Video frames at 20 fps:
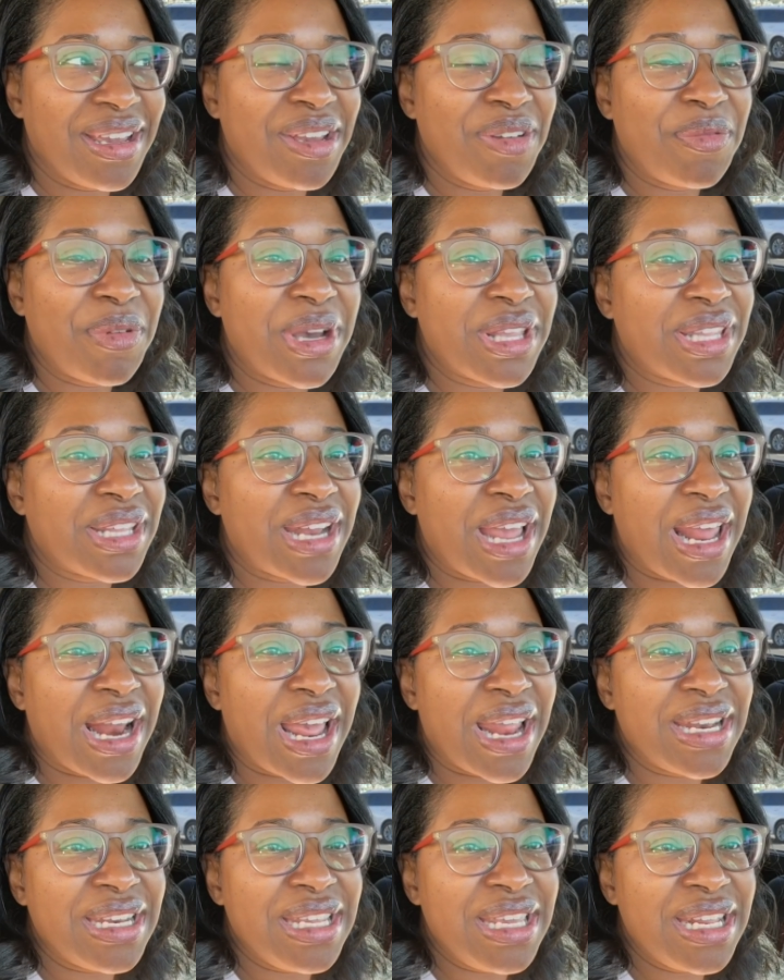Whether or not
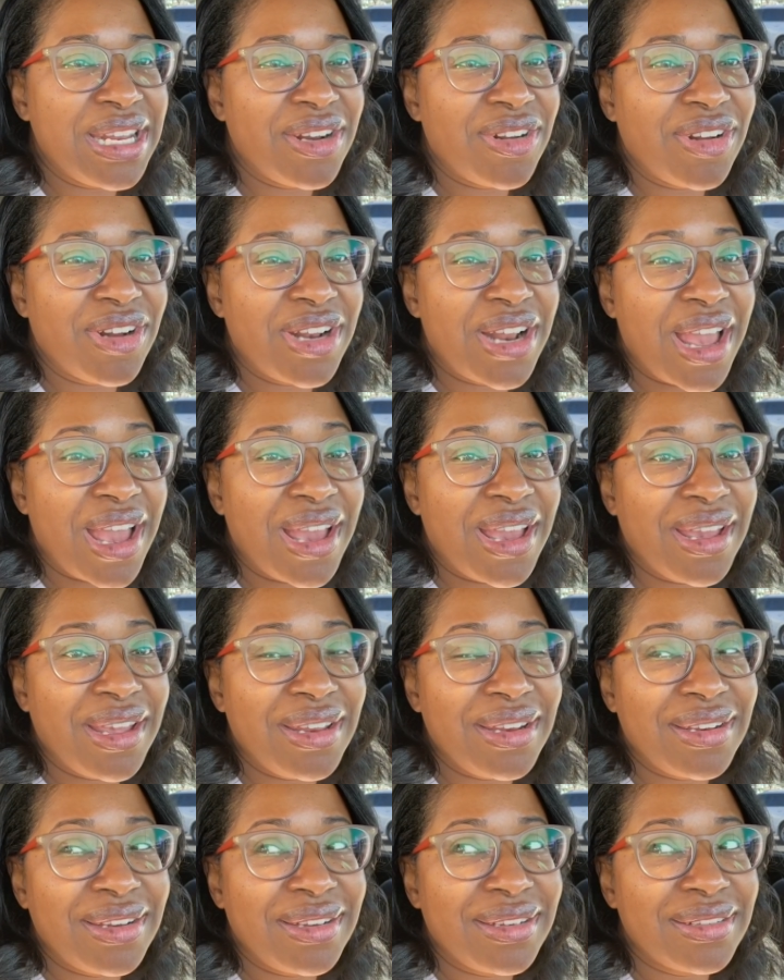I need it or not
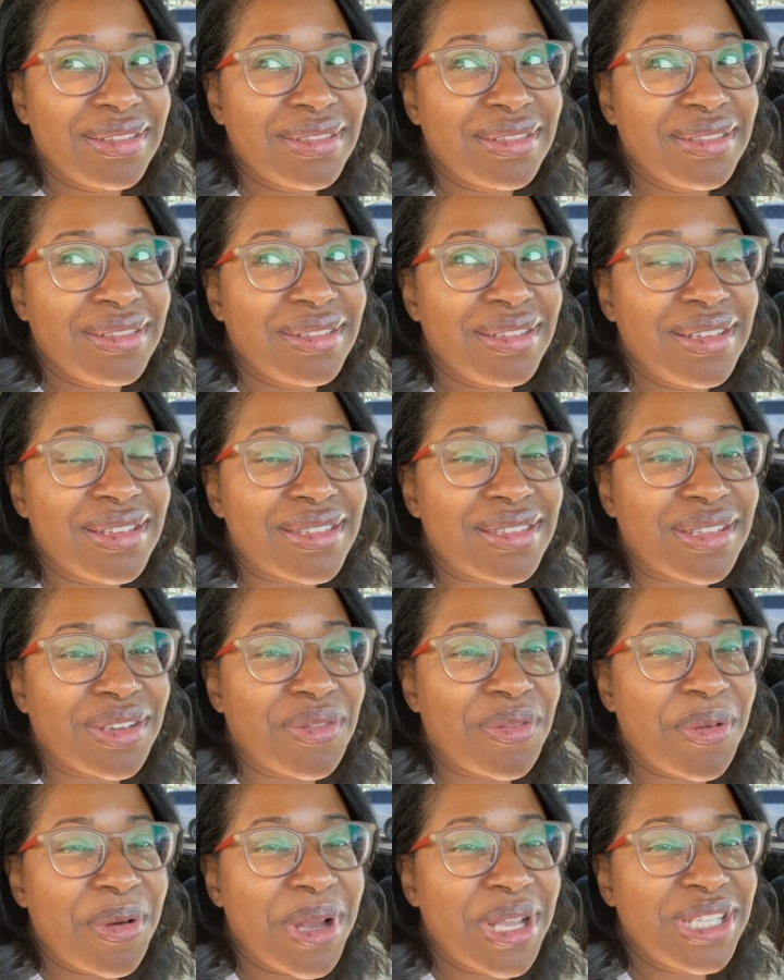is the
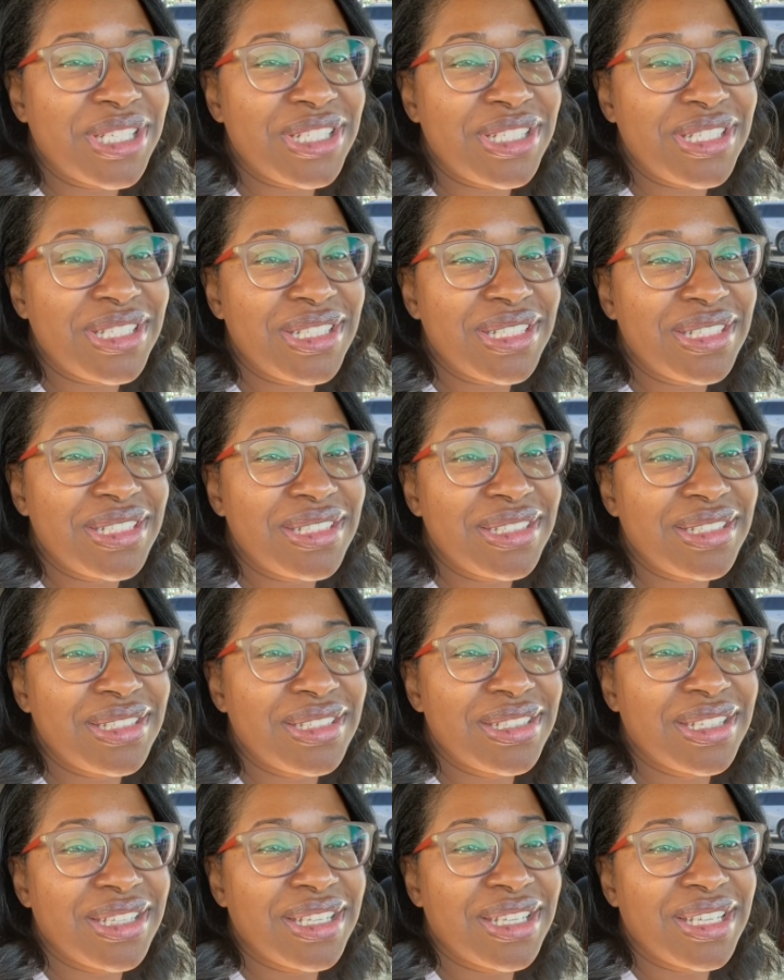question.
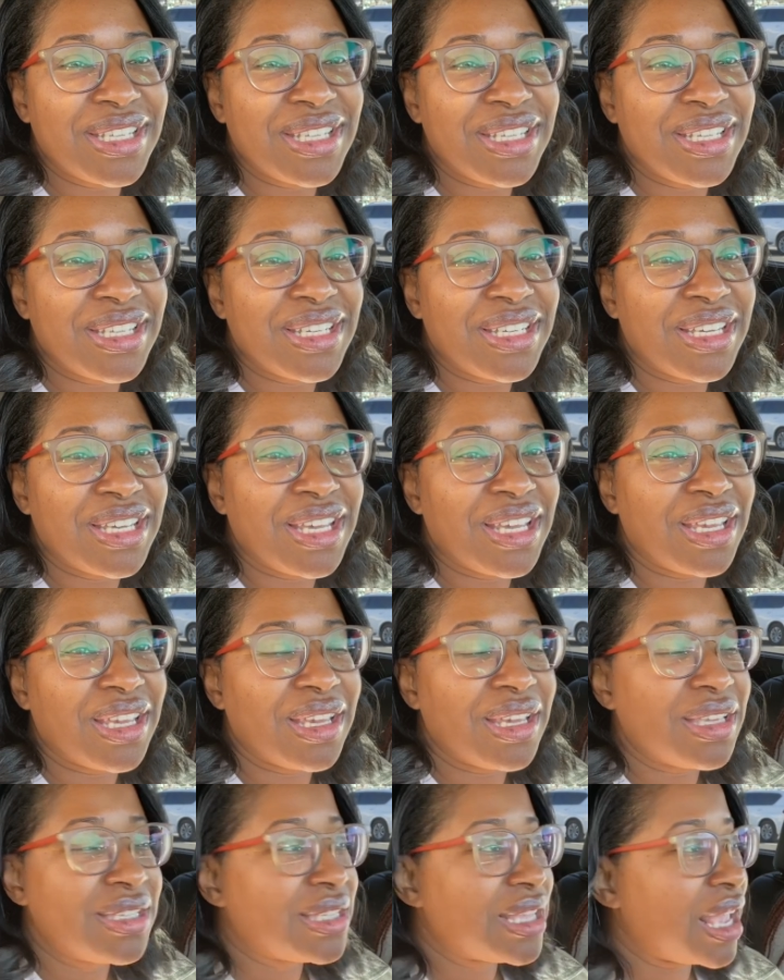
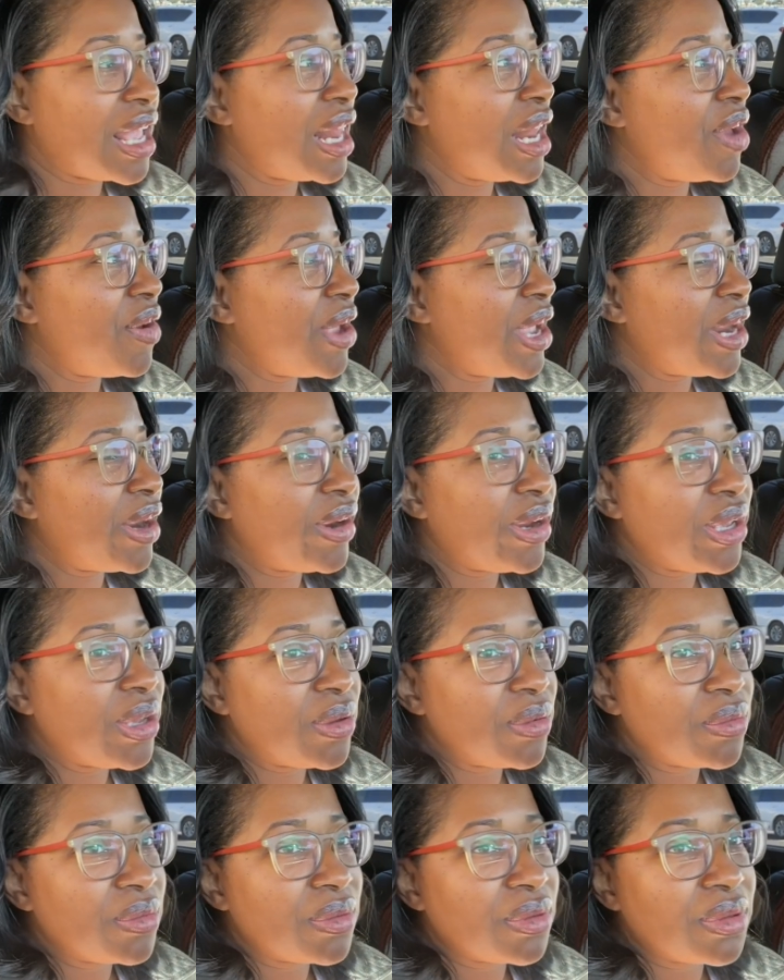Say hello, Ariel.
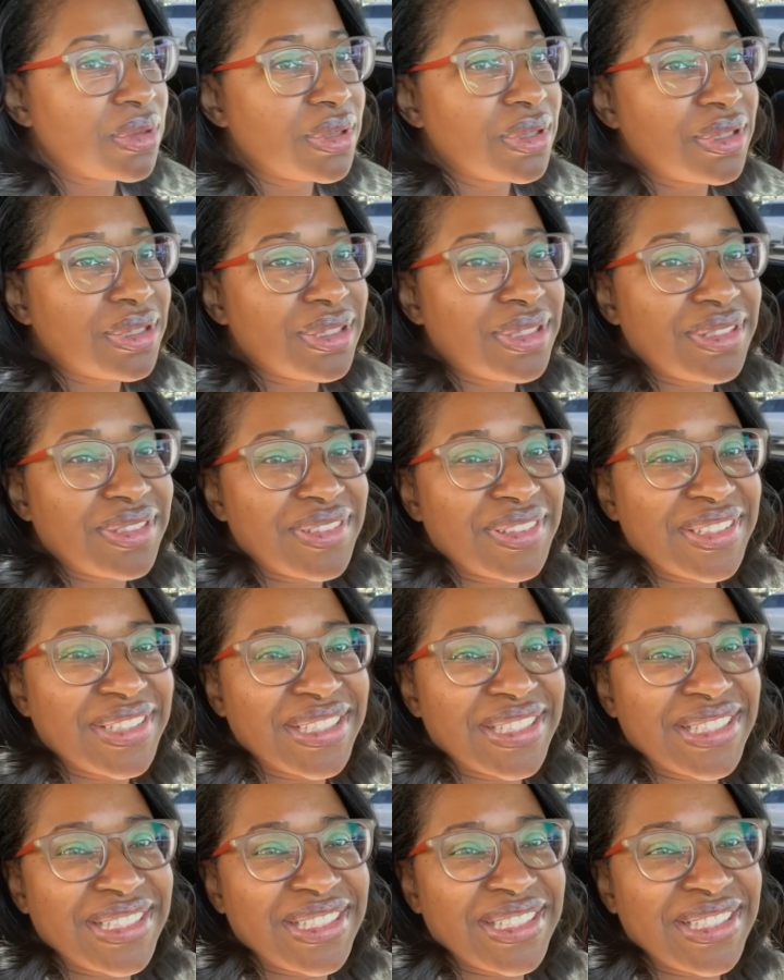
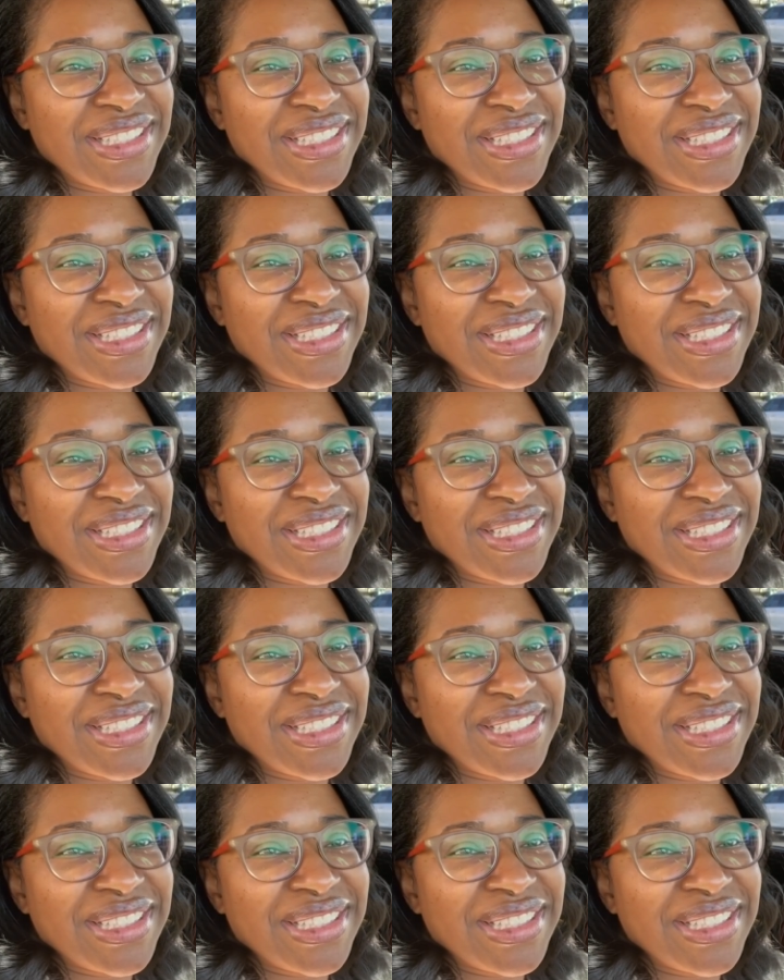Hi.